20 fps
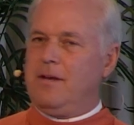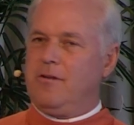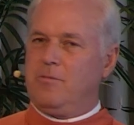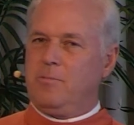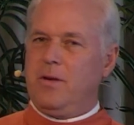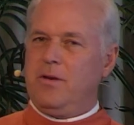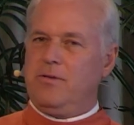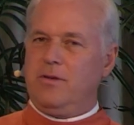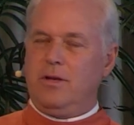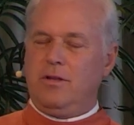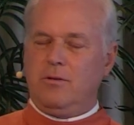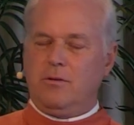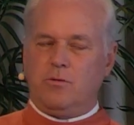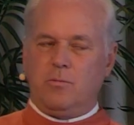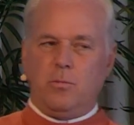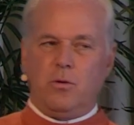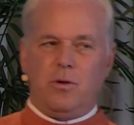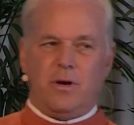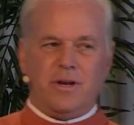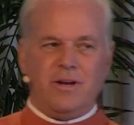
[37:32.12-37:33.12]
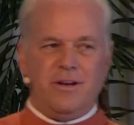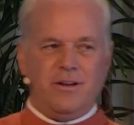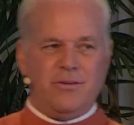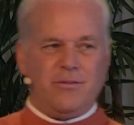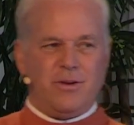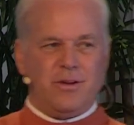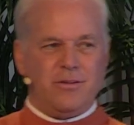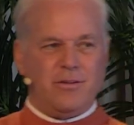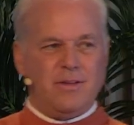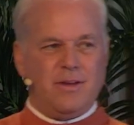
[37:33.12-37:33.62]
And especially in those poor
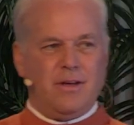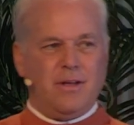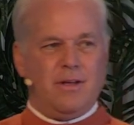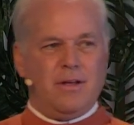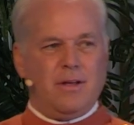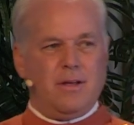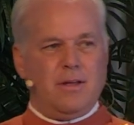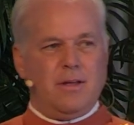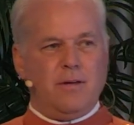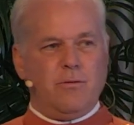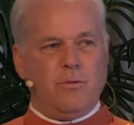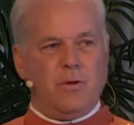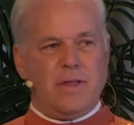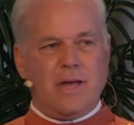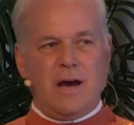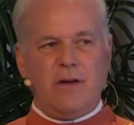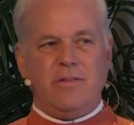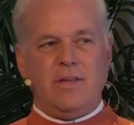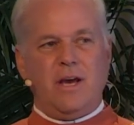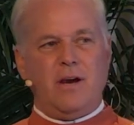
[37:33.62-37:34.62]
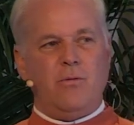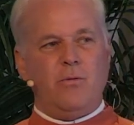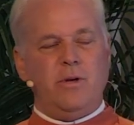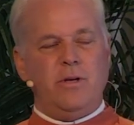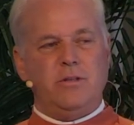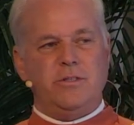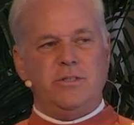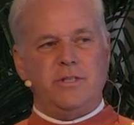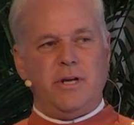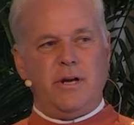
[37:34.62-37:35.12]
countries, without that
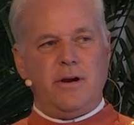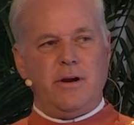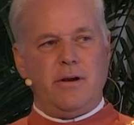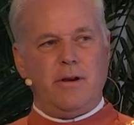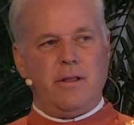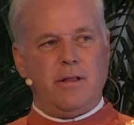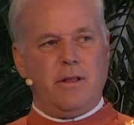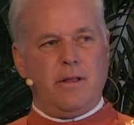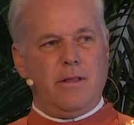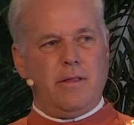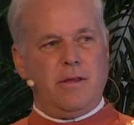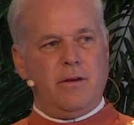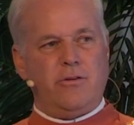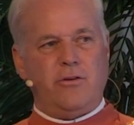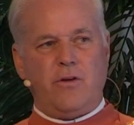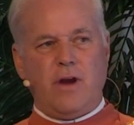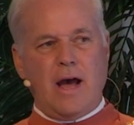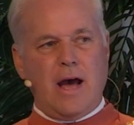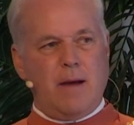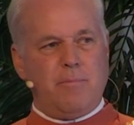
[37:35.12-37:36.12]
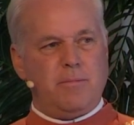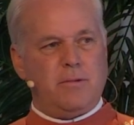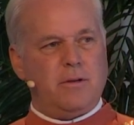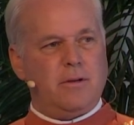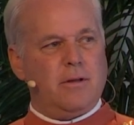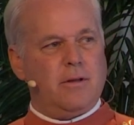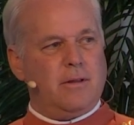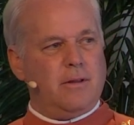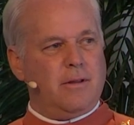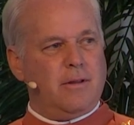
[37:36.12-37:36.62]
wheelchair, they're
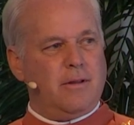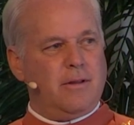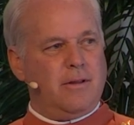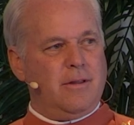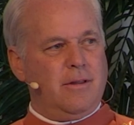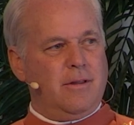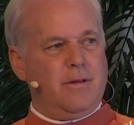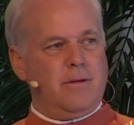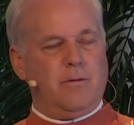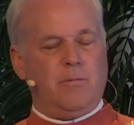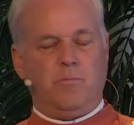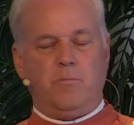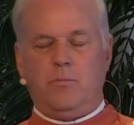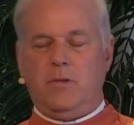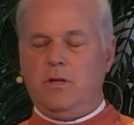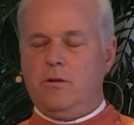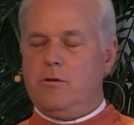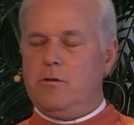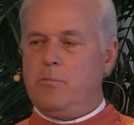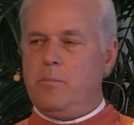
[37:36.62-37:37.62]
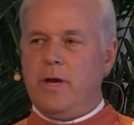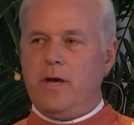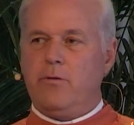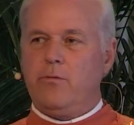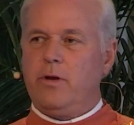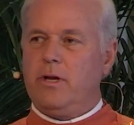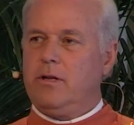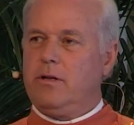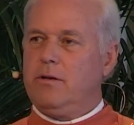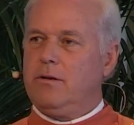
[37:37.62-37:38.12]
trapped. And they're either
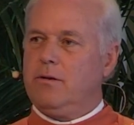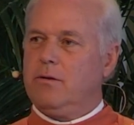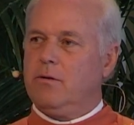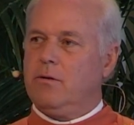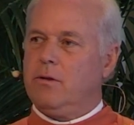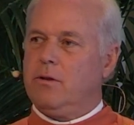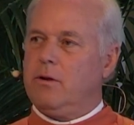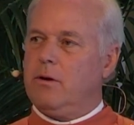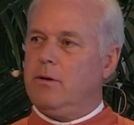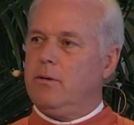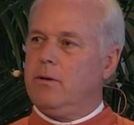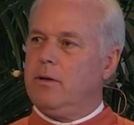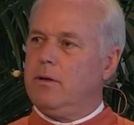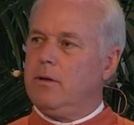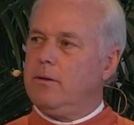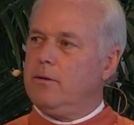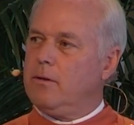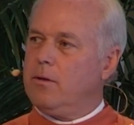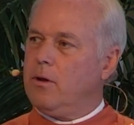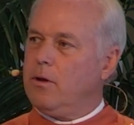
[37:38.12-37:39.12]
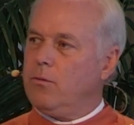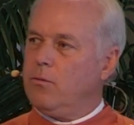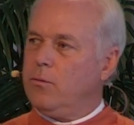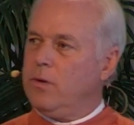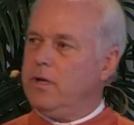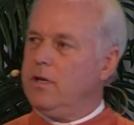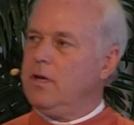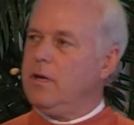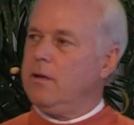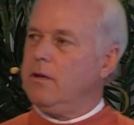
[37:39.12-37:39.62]
bedridden or
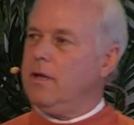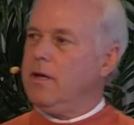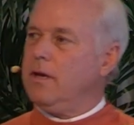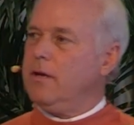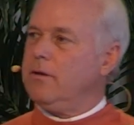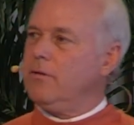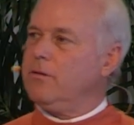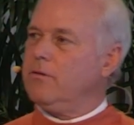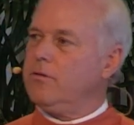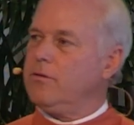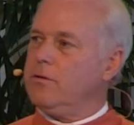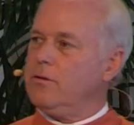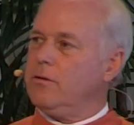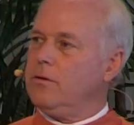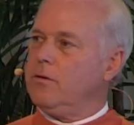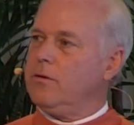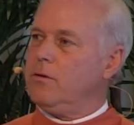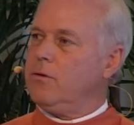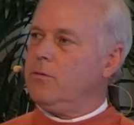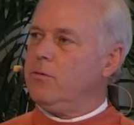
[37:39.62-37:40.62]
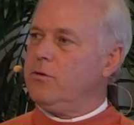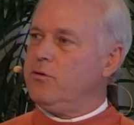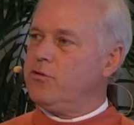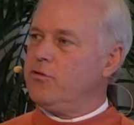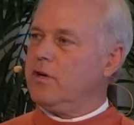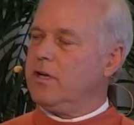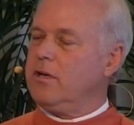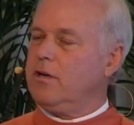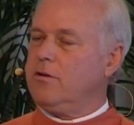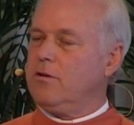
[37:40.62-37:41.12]
they're
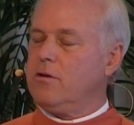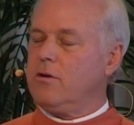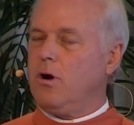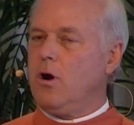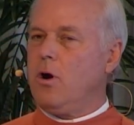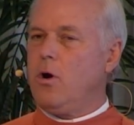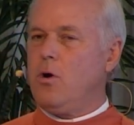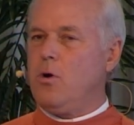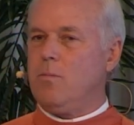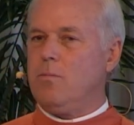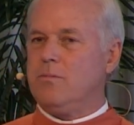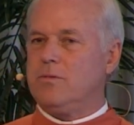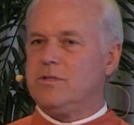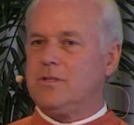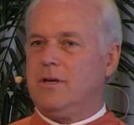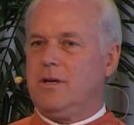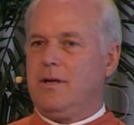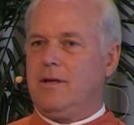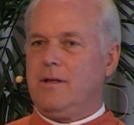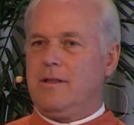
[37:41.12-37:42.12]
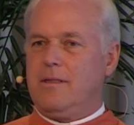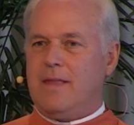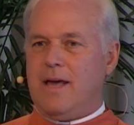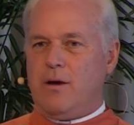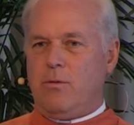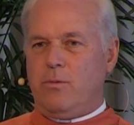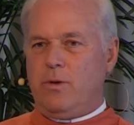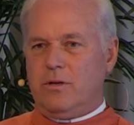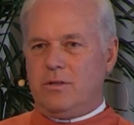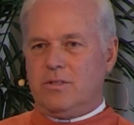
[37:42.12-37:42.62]
restricted to their homes.
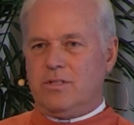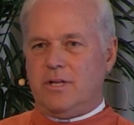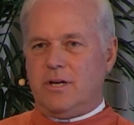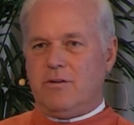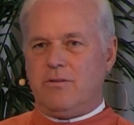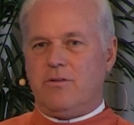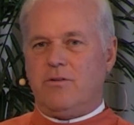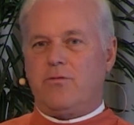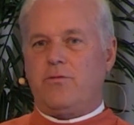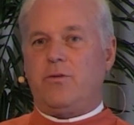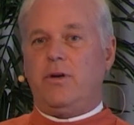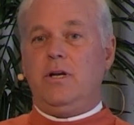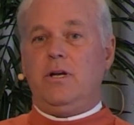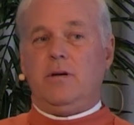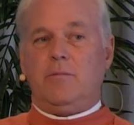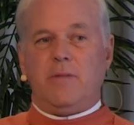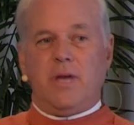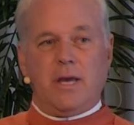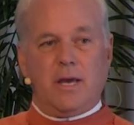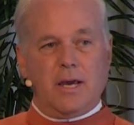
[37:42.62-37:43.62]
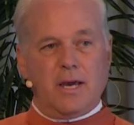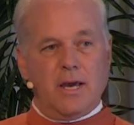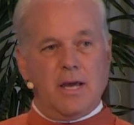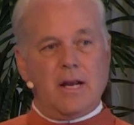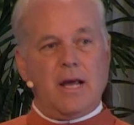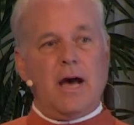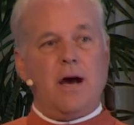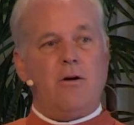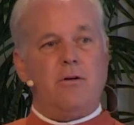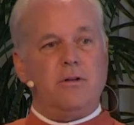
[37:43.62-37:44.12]
That wheelchair is freedom. They can
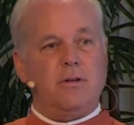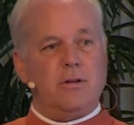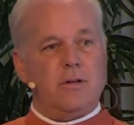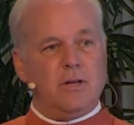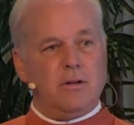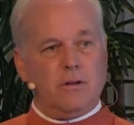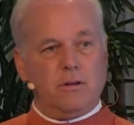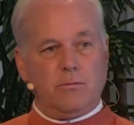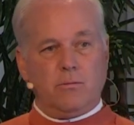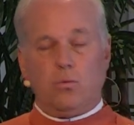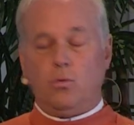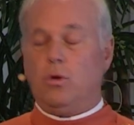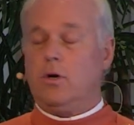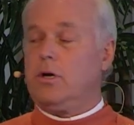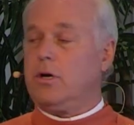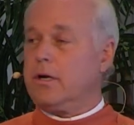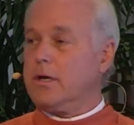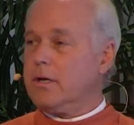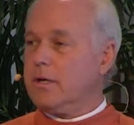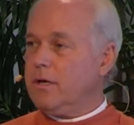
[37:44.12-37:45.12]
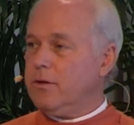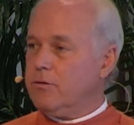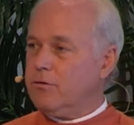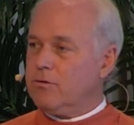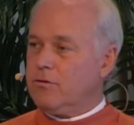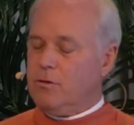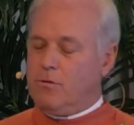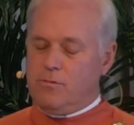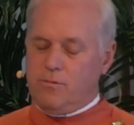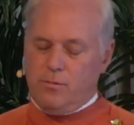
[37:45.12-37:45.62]
get out and work and
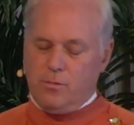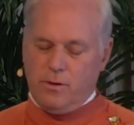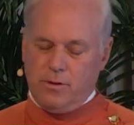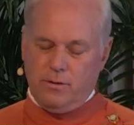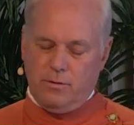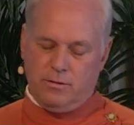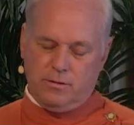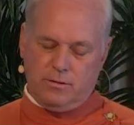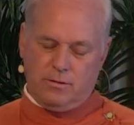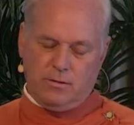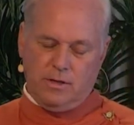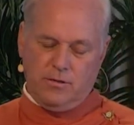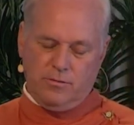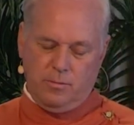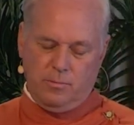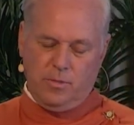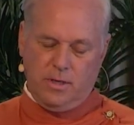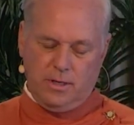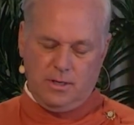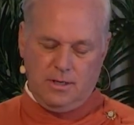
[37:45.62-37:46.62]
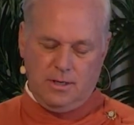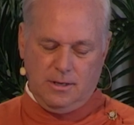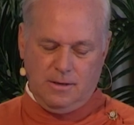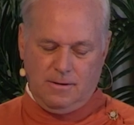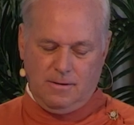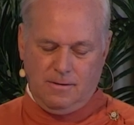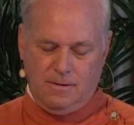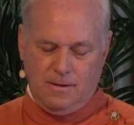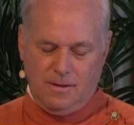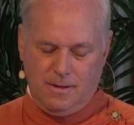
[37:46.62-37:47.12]
so forth. It was such a big
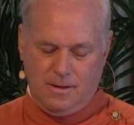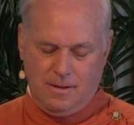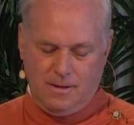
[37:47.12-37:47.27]
deal.